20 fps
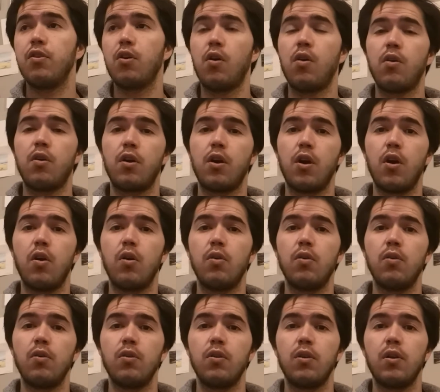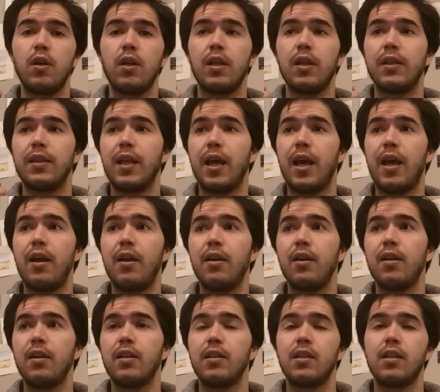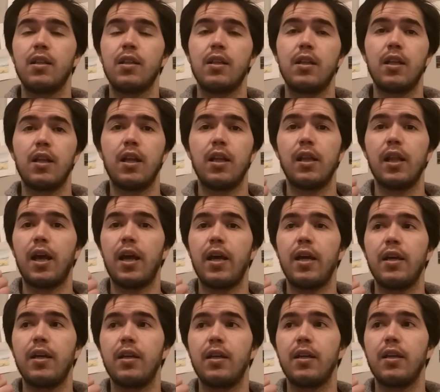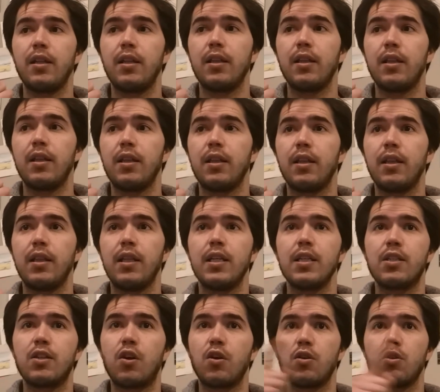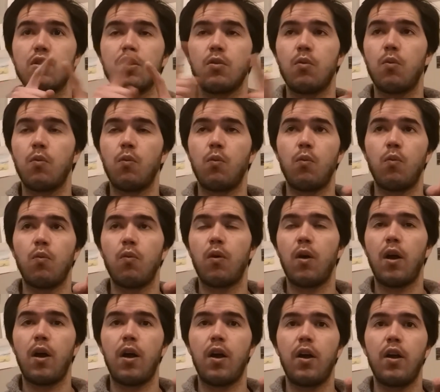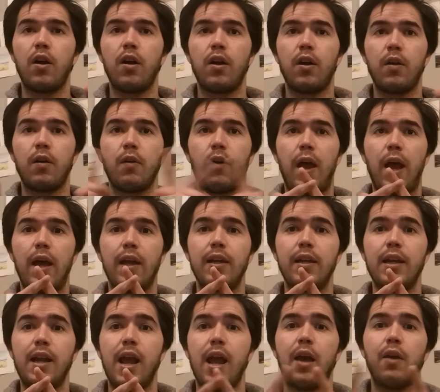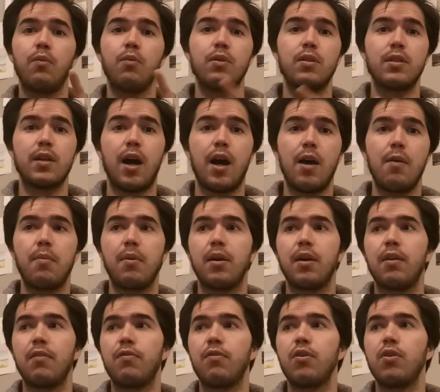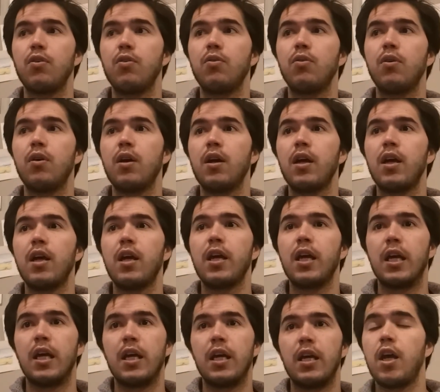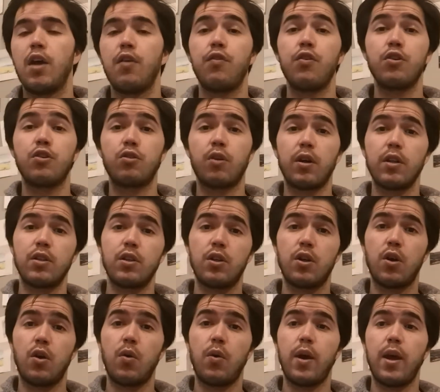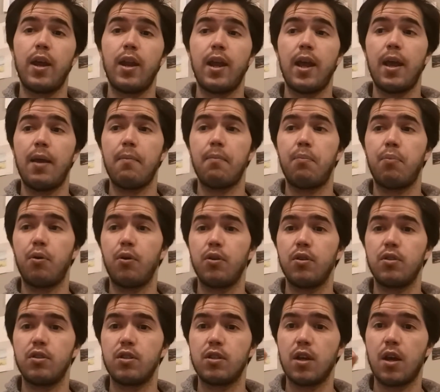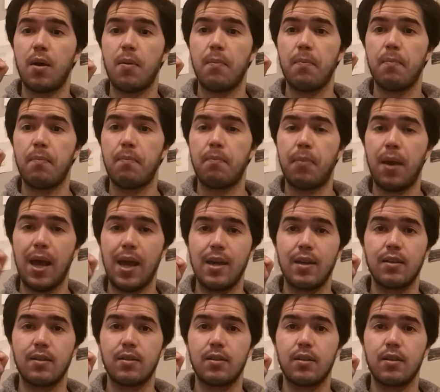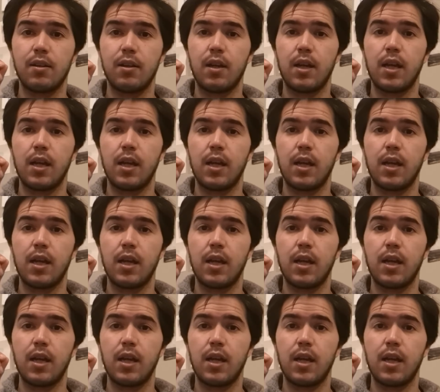you don't know, then like this goes hand in hand with timing. If you're trying to go in and put some paint